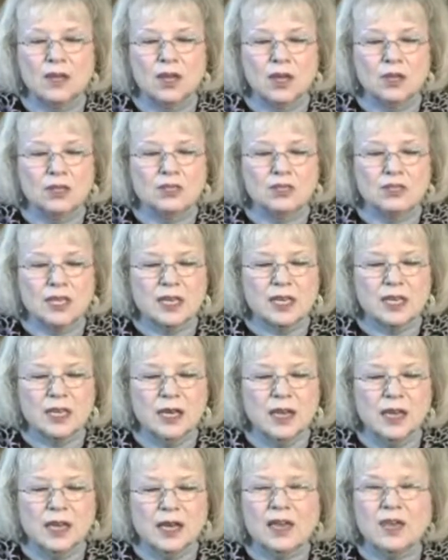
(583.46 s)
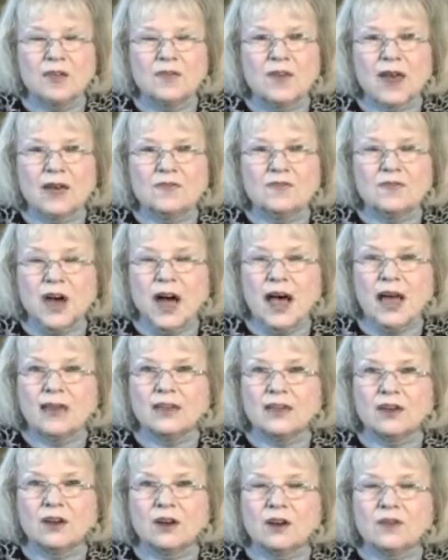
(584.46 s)
you see, if I
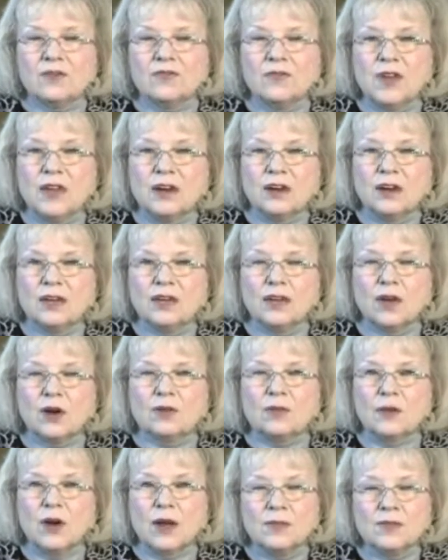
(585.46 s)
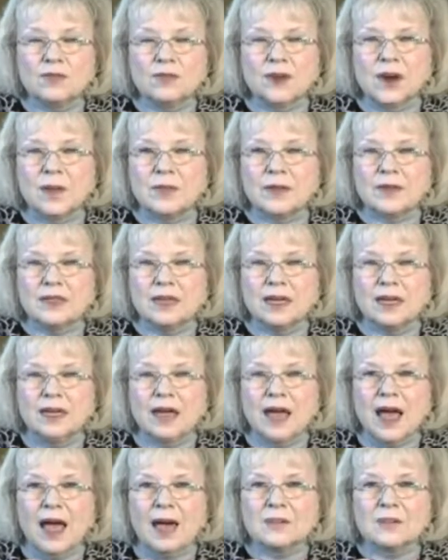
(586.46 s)
fight it or fear it or run from it,
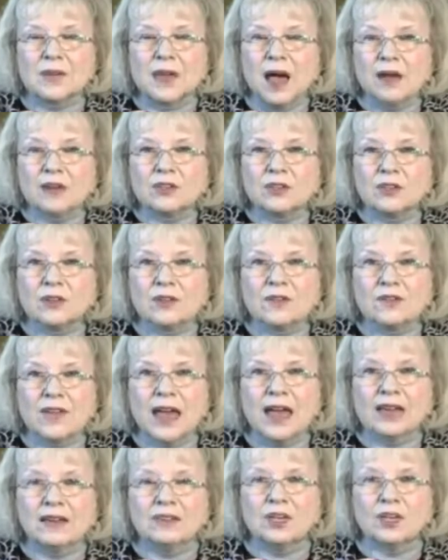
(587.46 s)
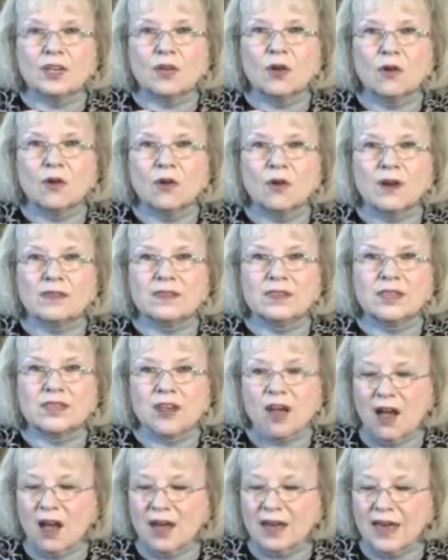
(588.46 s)
I'm not going to find the glory that
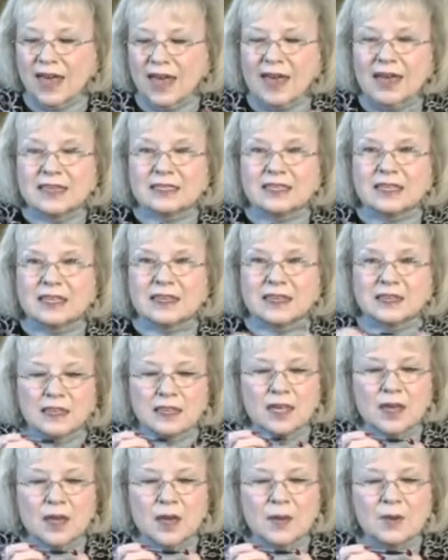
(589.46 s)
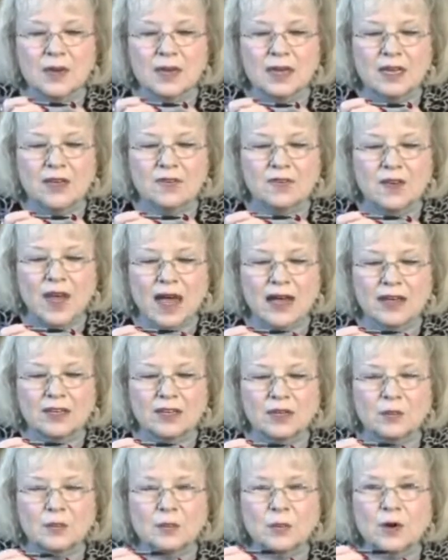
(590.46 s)
God has in it. But if I
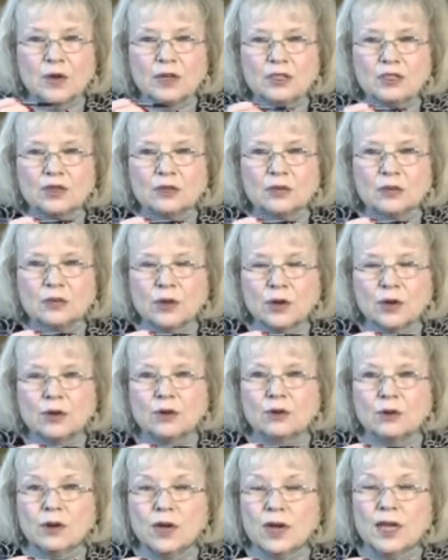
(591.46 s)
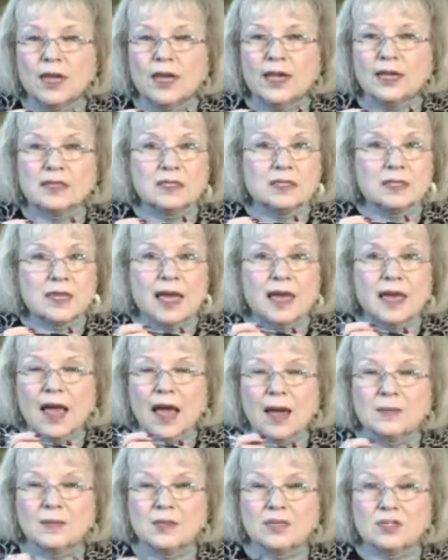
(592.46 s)
can push through and say,
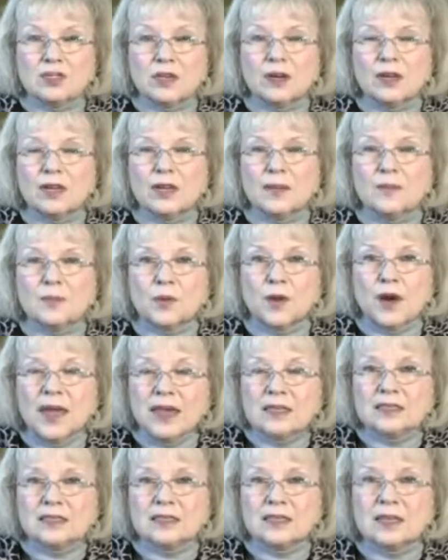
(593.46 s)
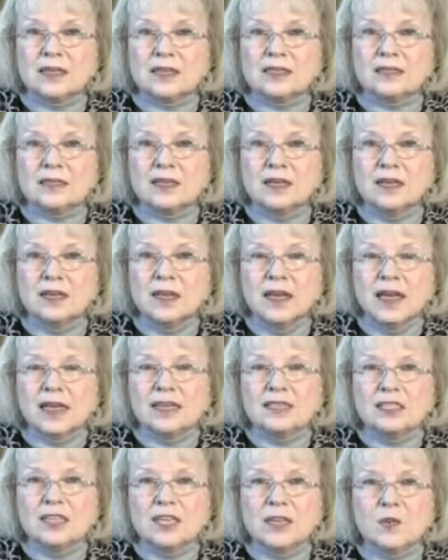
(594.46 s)
I'm just going to embrace this
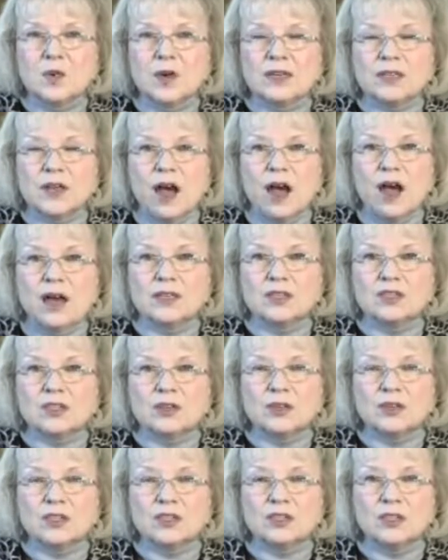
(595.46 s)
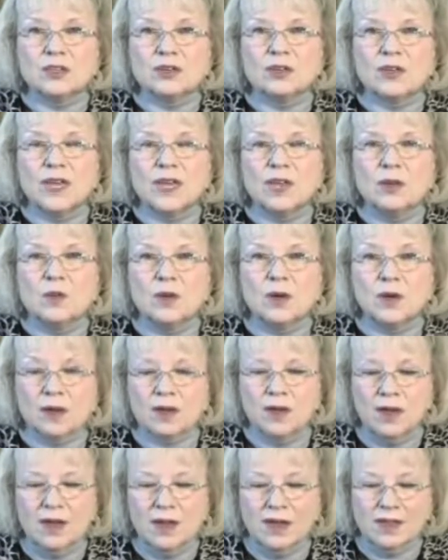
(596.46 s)
and see what God is going to do, He
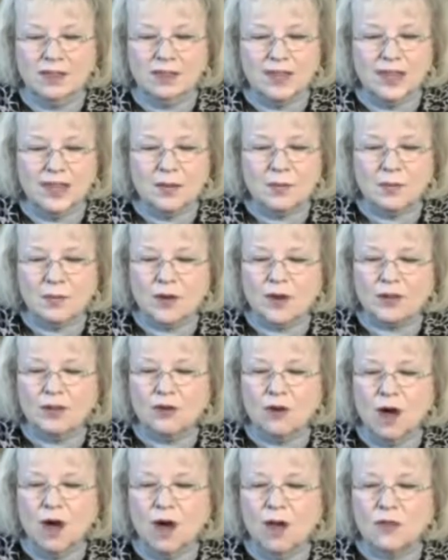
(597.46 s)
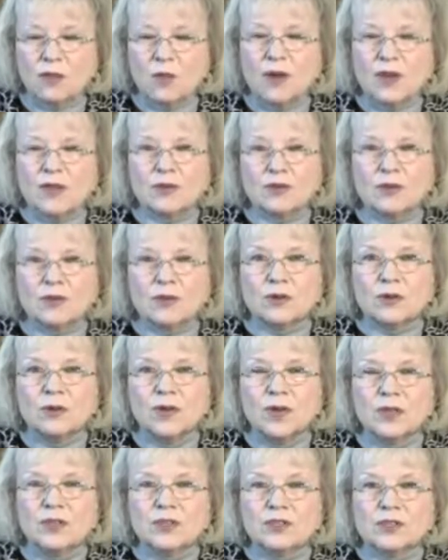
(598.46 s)
will then bring you all the way
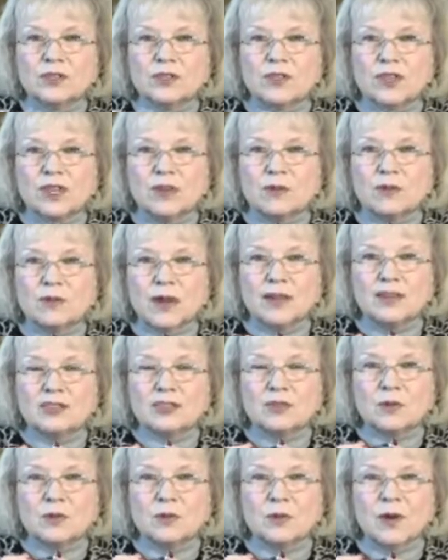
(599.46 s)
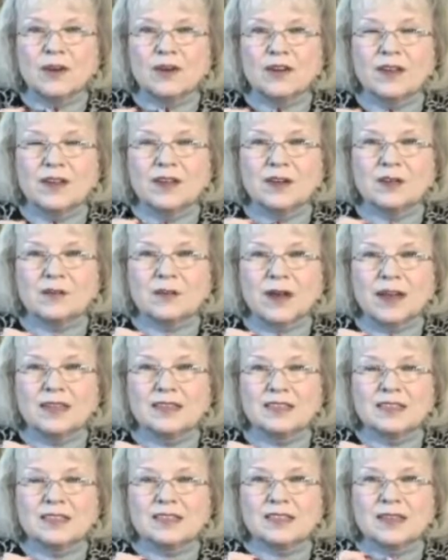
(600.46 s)
through to the eraser where He
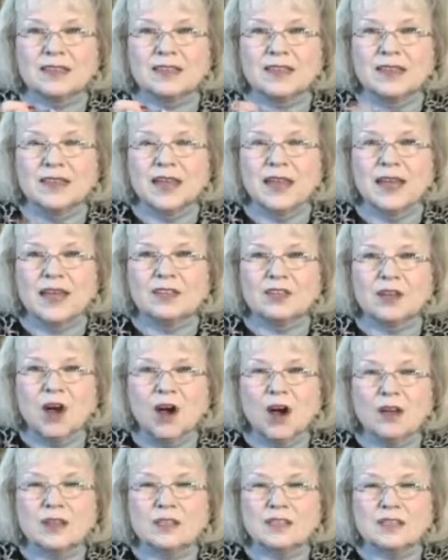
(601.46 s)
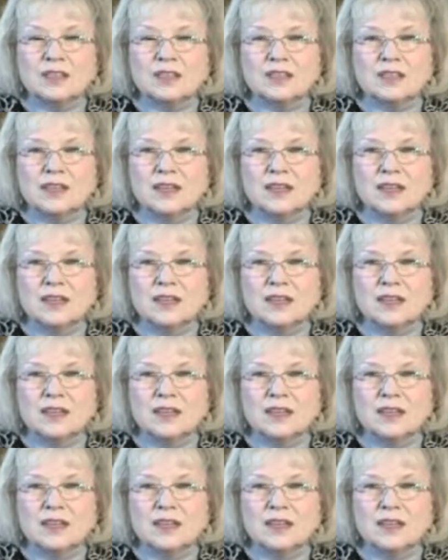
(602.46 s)
erases it and causes